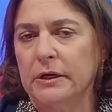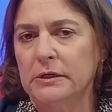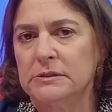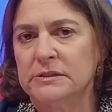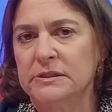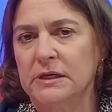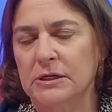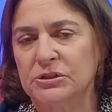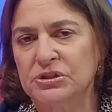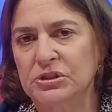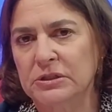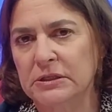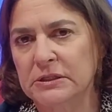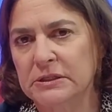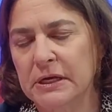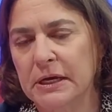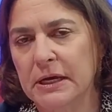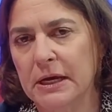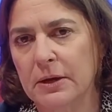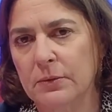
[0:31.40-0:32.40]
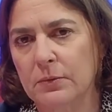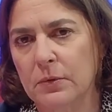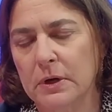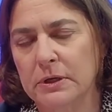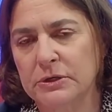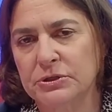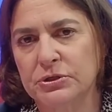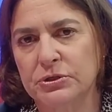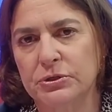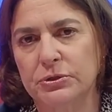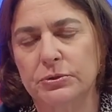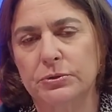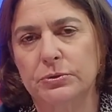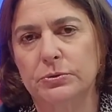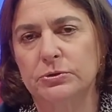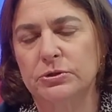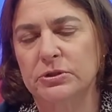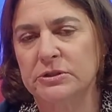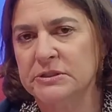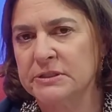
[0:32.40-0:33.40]
a discussion today, I want to
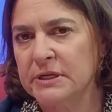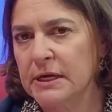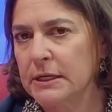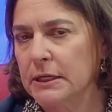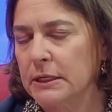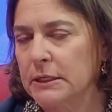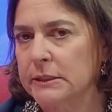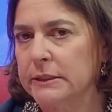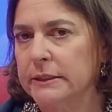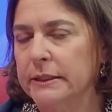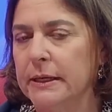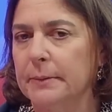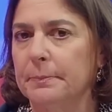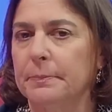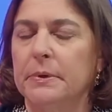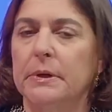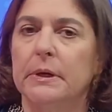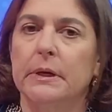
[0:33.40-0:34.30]
just take a clip